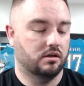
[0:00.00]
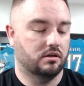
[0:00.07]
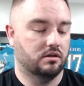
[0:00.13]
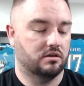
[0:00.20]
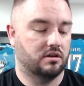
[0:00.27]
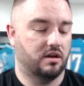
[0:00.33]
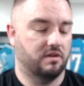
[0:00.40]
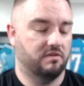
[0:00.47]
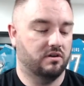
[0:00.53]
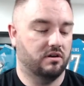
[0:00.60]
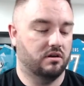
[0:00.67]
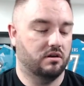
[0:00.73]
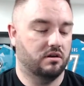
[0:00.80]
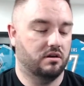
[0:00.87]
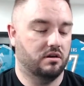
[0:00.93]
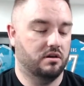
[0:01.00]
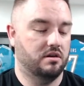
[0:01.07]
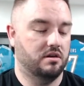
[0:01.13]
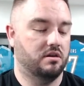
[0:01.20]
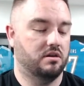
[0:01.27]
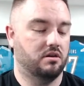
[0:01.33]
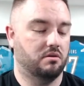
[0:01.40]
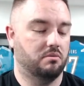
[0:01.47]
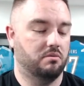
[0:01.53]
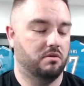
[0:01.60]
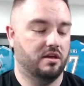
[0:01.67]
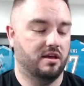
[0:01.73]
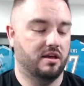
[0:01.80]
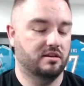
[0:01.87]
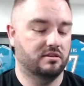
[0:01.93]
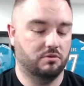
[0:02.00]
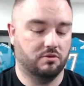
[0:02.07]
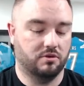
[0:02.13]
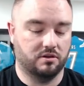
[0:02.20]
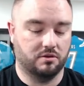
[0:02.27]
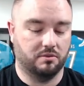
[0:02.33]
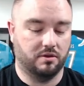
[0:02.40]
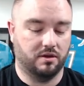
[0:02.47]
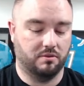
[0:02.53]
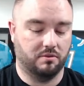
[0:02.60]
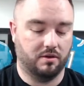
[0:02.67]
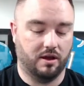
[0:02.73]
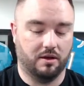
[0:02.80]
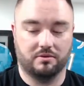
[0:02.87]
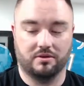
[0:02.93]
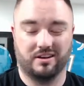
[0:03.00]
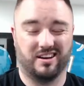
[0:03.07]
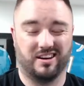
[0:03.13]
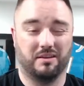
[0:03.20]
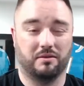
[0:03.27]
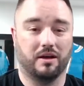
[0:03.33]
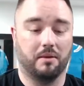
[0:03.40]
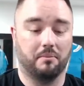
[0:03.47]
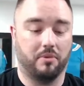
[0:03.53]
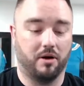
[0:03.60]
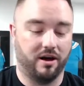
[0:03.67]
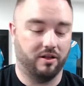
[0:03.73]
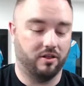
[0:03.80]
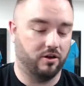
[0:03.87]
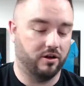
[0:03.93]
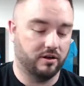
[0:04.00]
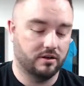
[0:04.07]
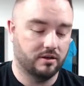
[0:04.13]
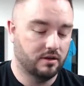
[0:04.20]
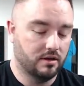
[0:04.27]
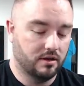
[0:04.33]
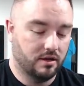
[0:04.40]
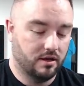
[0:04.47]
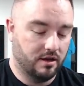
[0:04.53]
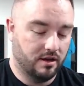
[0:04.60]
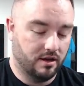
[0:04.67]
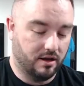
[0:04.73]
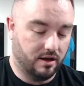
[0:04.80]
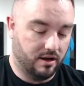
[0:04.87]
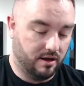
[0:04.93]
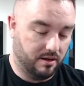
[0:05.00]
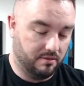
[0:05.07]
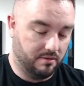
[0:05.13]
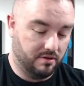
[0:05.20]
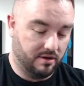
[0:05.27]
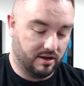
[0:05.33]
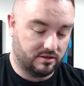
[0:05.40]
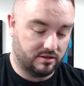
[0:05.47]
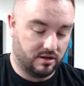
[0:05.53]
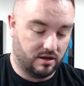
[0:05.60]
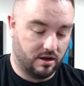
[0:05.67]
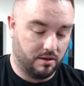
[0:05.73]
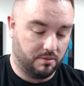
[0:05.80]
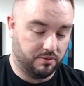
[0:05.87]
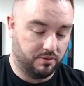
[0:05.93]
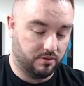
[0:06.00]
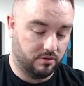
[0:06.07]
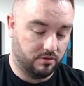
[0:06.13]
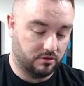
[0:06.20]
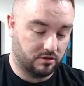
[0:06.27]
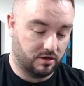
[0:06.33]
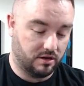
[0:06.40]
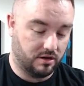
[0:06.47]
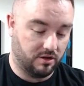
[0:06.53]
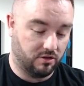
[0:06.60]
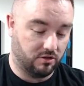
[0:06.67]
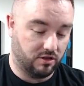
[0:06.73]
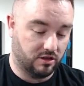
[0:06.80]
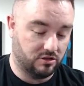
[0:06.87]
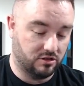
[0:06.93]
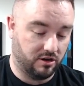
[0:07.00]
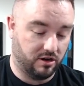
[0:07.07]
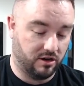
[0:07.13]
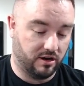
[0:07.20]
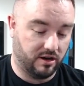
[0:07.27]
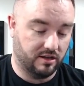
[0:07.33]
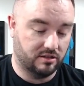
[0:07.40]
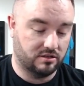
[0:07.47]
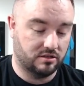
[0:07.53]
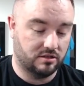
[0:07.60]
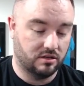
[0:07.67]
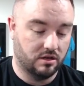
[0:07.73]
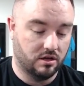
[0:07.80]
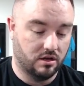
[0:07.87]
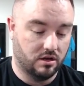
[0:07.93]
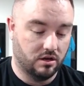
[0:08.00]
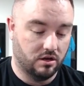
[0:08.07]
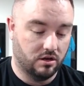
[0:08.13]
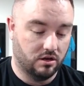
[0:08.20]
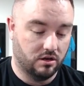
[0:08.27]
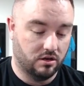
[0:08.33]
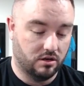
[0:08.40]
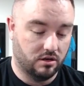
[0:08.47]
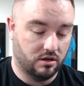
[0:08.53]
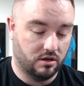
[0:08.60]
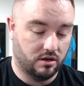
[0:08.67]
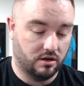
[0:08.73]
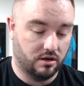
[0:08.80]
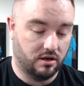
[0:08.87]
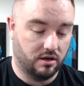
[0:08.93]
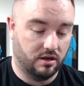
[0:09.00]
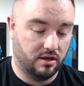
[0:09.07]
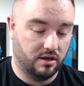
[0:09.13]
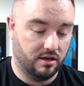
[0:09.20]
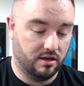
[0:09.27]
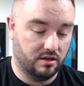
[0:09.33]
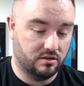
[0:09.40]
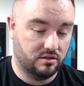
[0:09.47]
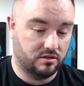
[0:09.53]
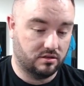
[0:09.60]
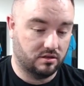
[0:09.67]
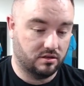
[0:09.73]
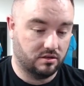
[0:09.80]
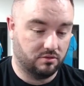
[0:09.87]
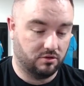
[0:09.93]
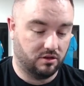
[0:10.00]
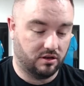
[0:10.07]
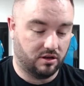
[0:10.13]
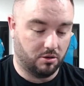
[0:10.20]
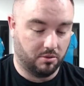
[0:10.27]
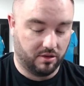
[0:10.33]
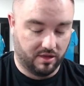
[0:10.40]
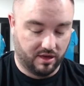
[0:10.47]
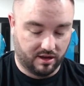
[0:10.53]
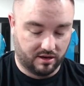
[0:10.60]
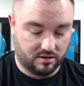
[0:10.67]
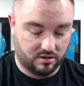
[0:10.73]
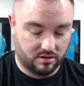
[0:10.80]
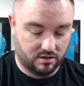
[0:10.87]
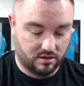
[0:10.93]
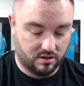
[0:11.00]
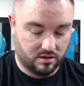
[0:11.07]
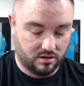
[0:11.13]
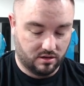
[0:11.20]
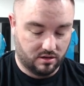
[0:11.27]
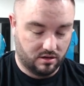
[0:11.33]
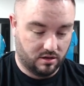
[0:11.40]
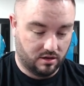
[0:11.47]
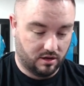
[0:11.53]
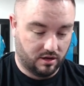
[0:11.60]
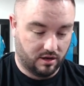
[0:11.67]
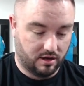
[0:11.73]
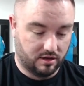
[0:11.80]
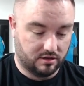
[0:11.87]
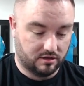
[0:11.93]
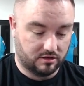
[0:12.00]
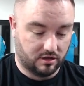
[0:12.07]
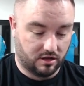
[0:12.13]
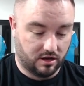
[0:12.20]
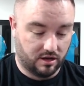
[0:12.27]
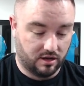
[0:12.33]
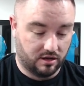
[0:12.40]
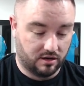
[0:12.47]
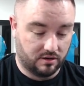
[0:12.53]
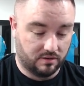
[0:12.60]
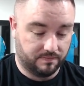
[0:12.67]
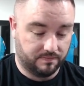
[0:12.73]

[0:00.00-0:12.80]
Kind of a easy one to be named, named a pylon. Uh, next up, looks like another legendary heights. Uh, it is. You can tell by that uh, design.